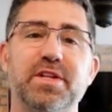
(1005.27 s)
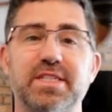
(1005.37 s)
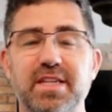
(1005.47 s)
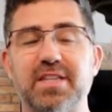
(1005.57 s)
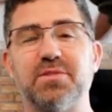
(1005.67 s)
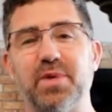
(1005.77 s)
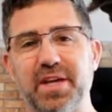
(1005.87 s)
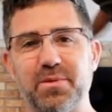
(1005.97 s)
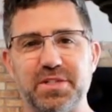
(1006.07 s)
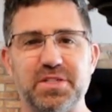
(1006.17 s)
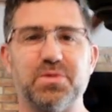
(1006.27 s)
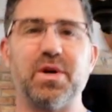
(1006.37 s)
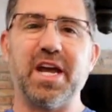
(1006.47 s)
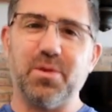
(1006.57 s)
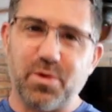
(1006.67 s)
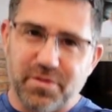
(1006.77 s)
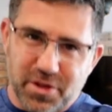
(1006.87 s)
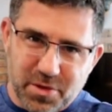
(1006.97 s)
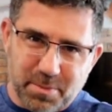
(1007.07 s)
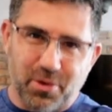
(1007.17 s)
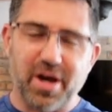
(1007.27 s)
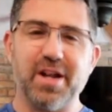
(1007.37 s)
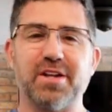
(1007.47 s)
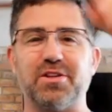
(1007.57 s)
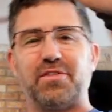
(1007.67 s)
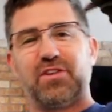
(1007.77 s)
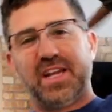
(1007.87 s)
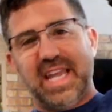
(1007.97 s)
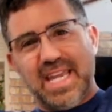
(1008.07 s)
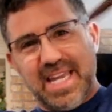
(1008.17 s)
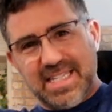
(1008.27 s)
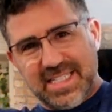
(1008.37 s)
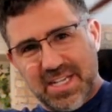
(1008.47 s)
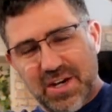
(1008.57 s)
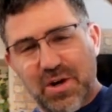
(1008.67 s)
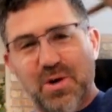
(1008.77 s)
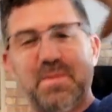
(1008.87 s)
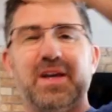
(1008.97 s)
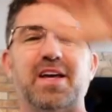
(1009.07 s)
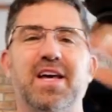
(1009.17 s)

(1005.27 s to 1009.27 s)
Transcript: Discuss, Win, which is where I review the product over on AEAC Home